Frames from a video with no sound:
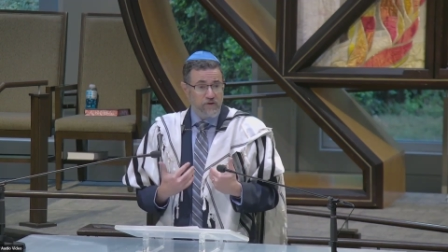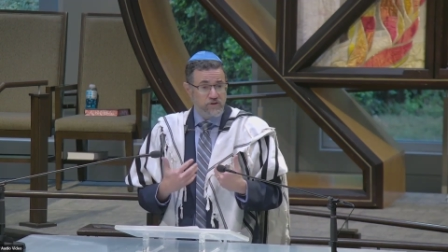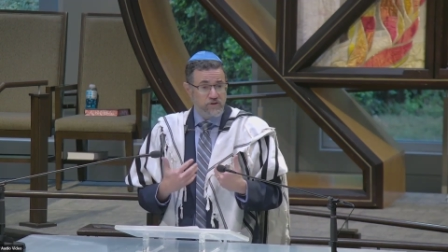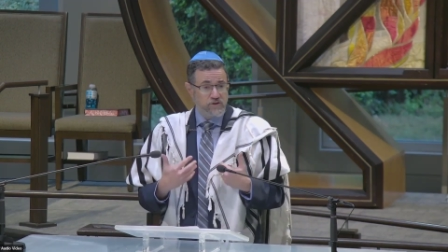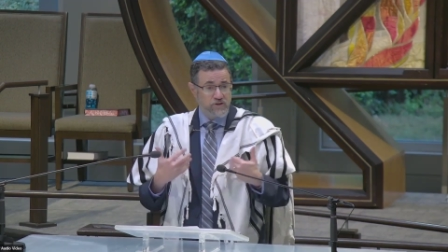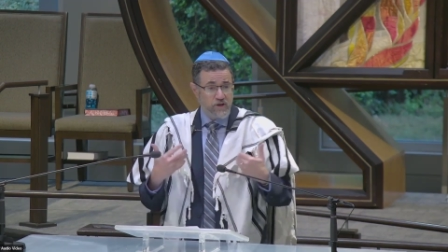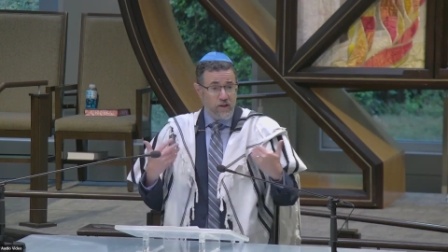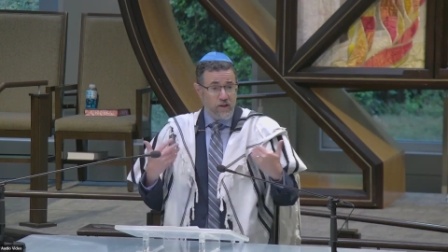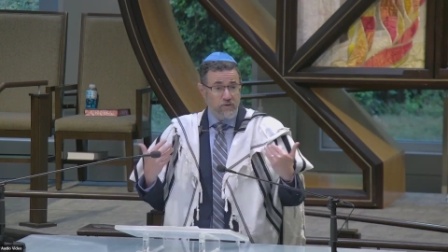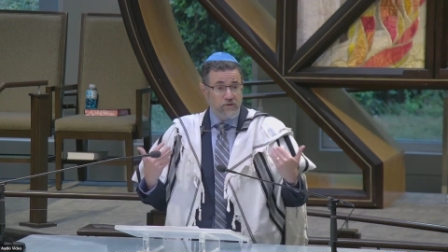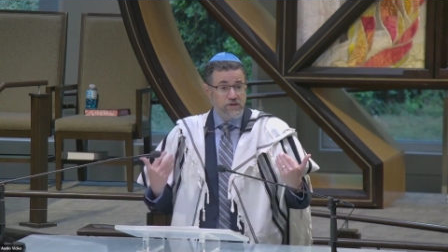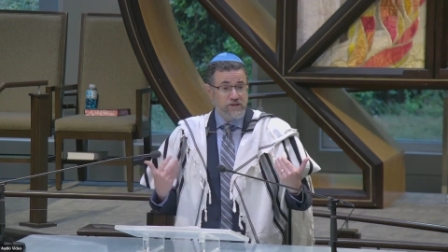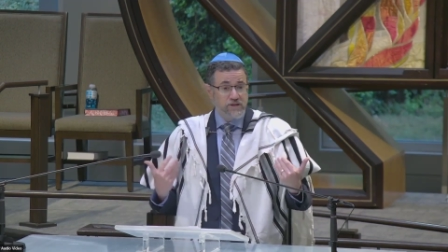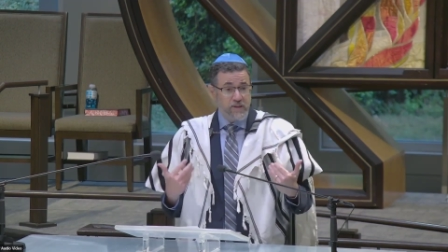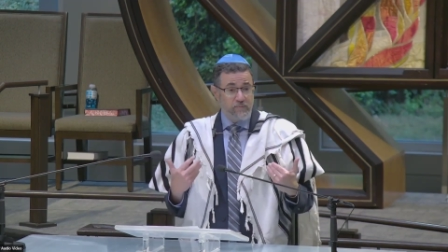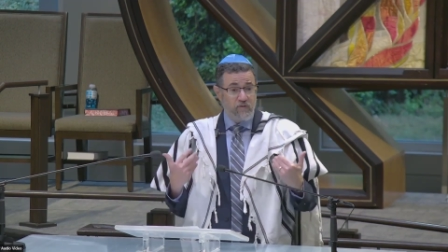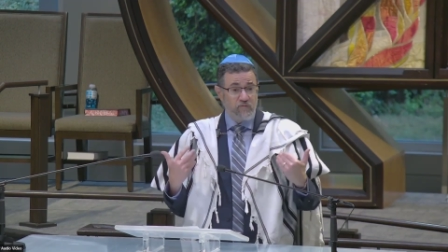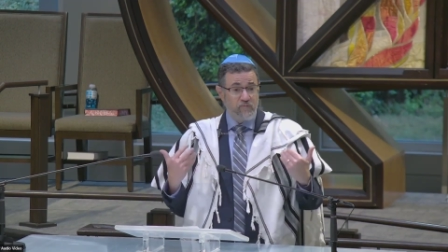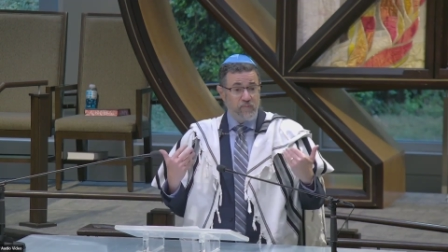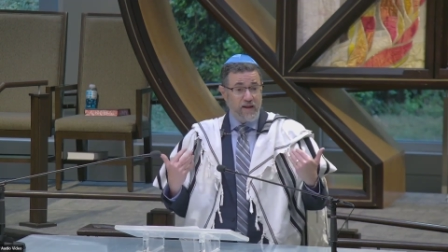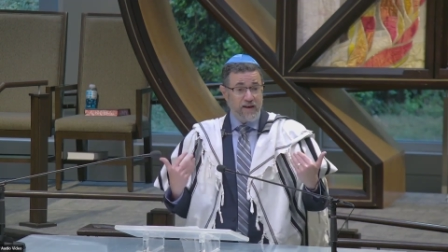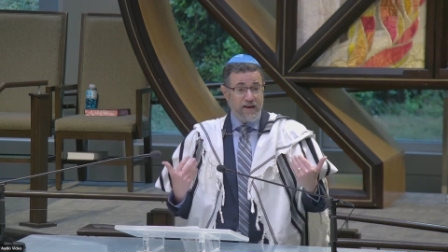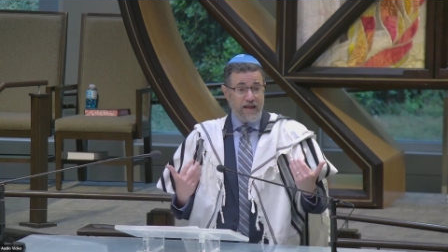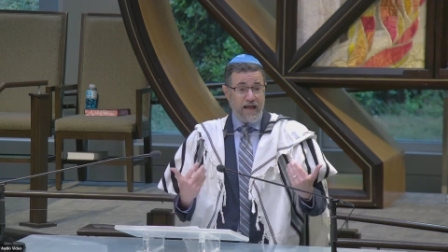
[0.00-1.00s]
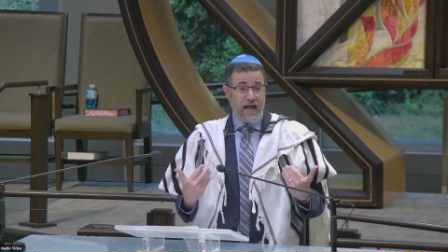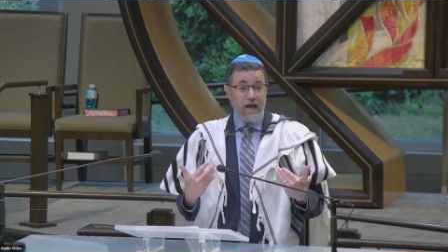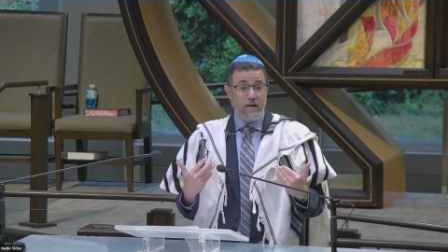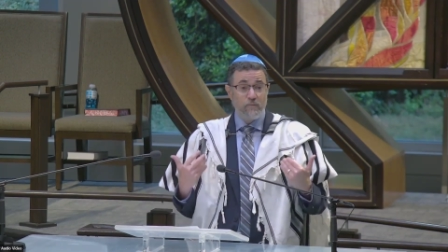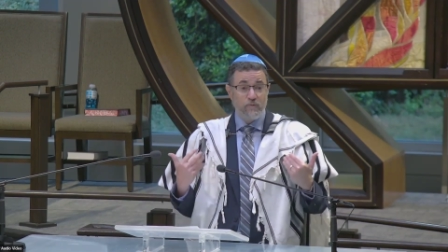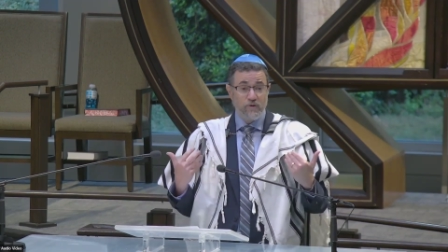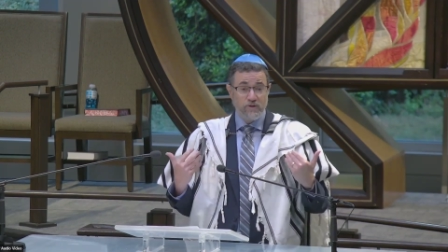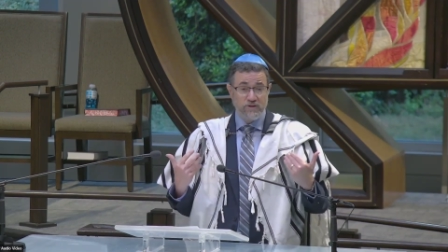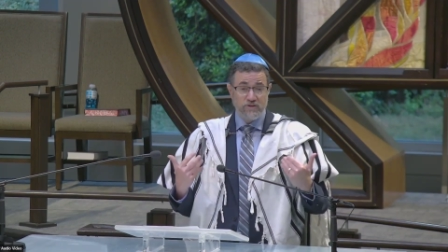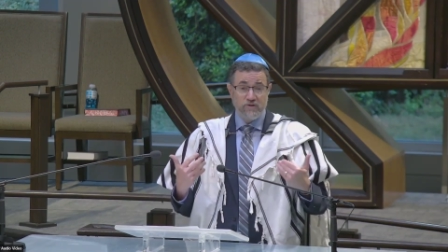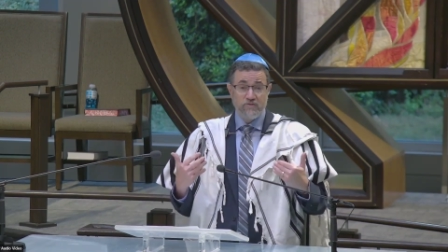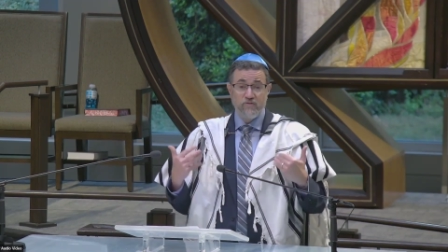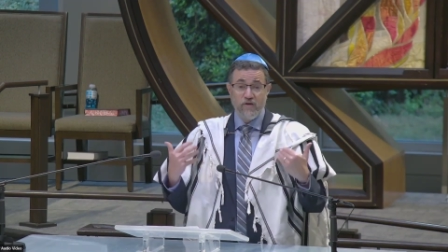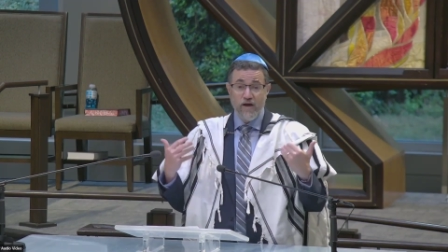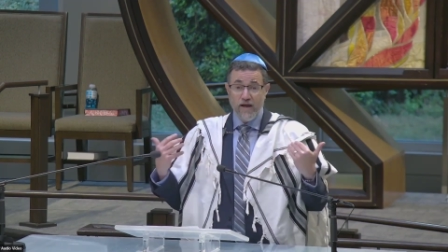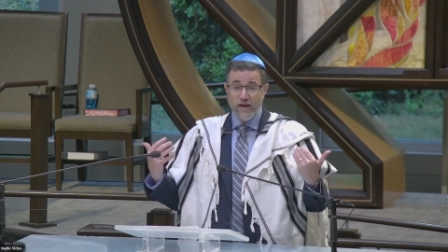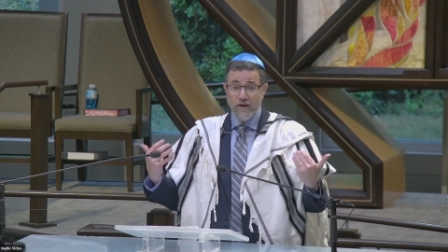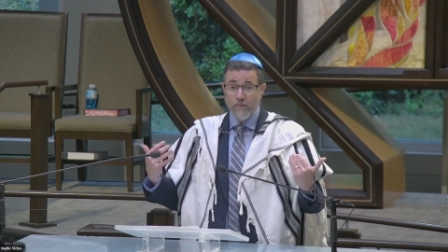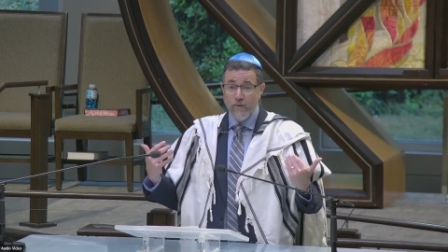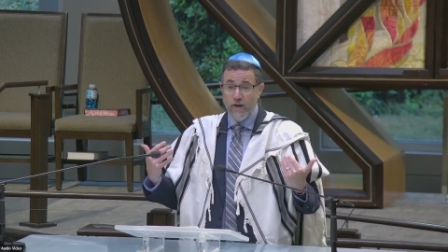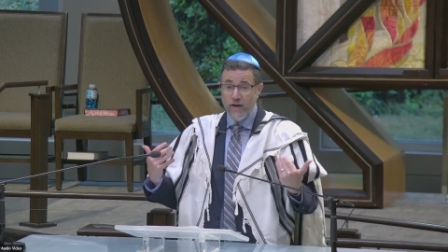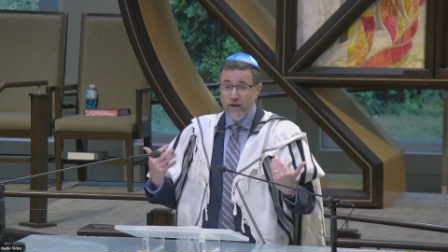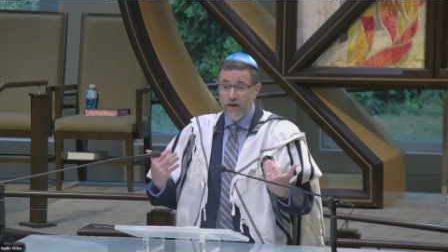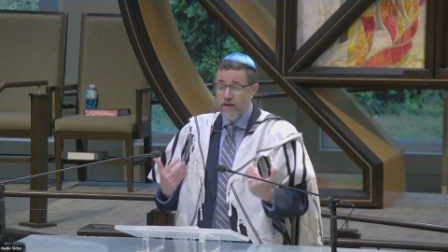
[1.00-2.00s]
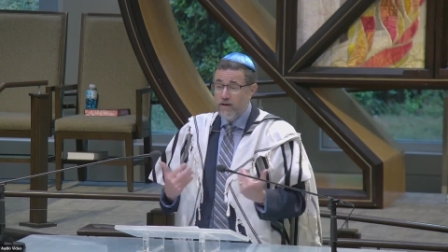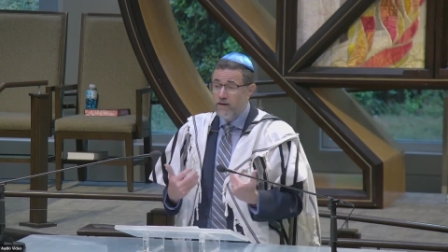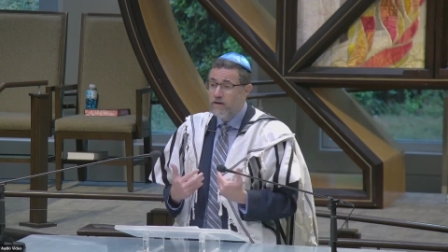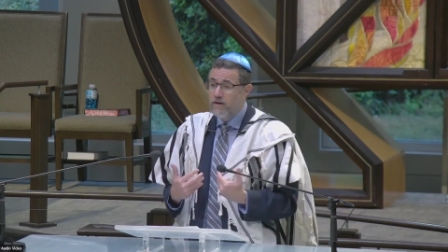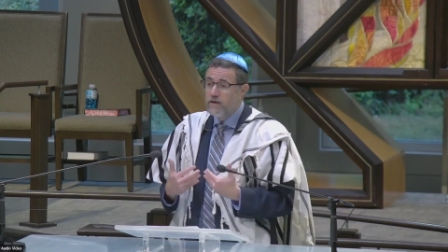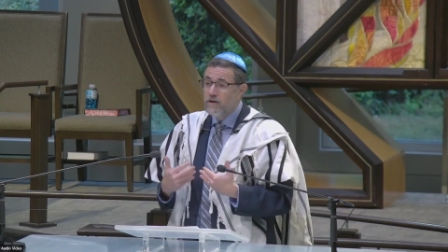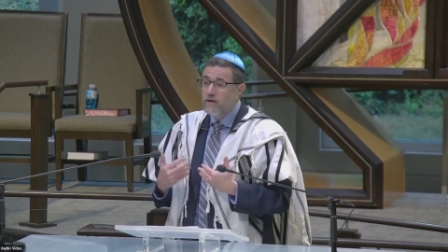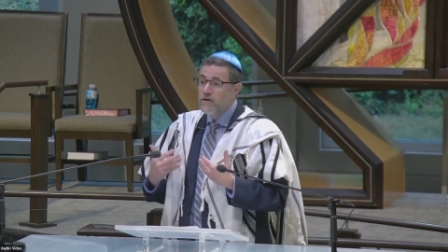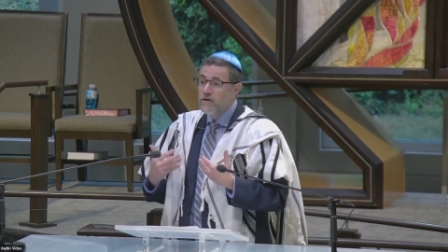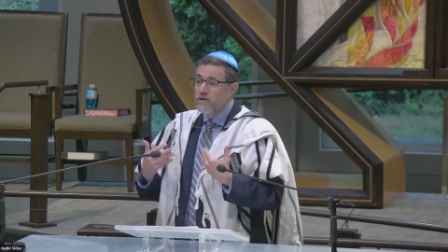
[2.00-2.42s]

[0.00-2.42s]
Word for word: the southern tip of Manhattan was evacuated.